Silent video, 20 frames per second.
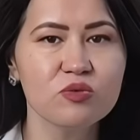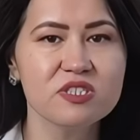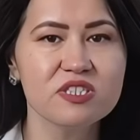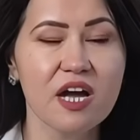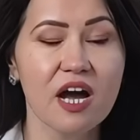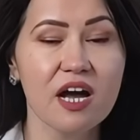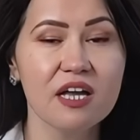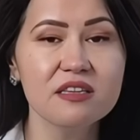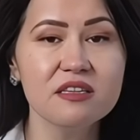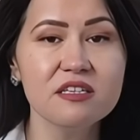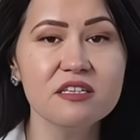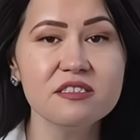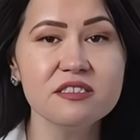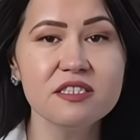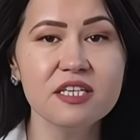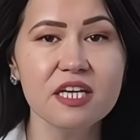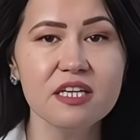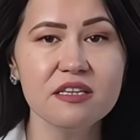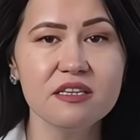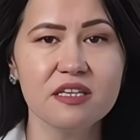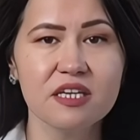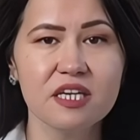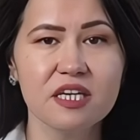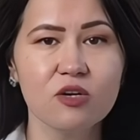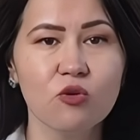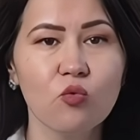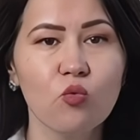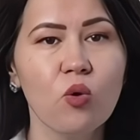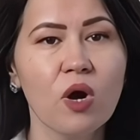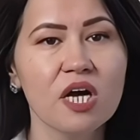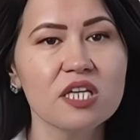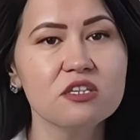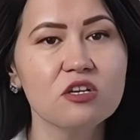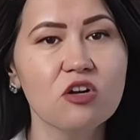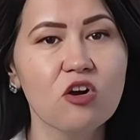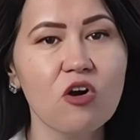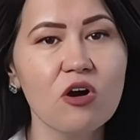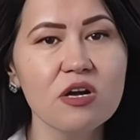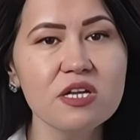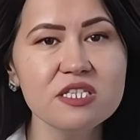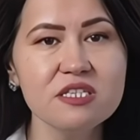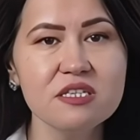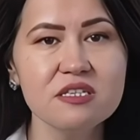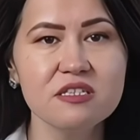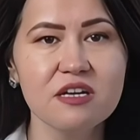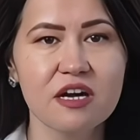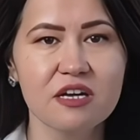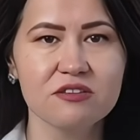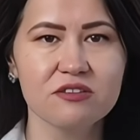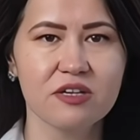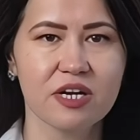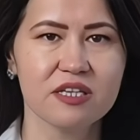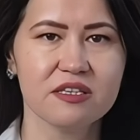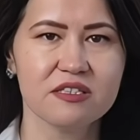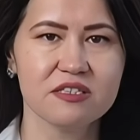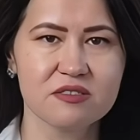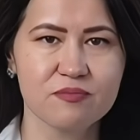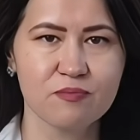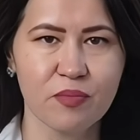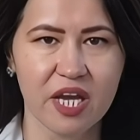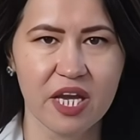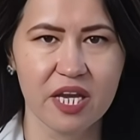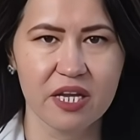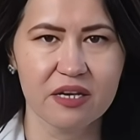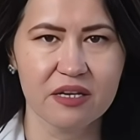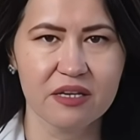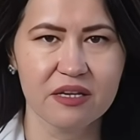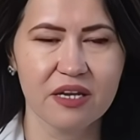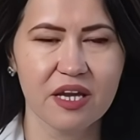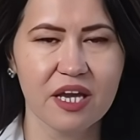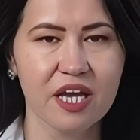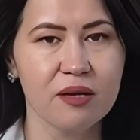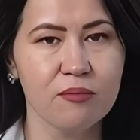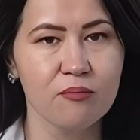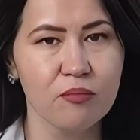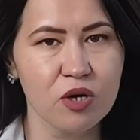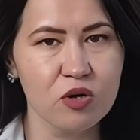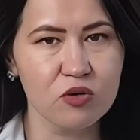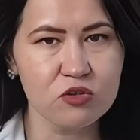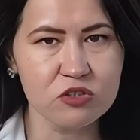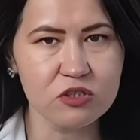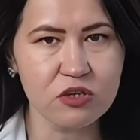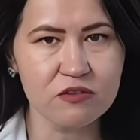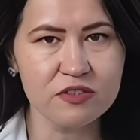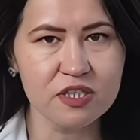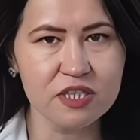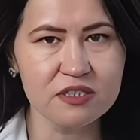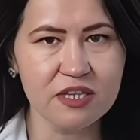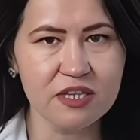with understanding what causes arthritis pain, and most of the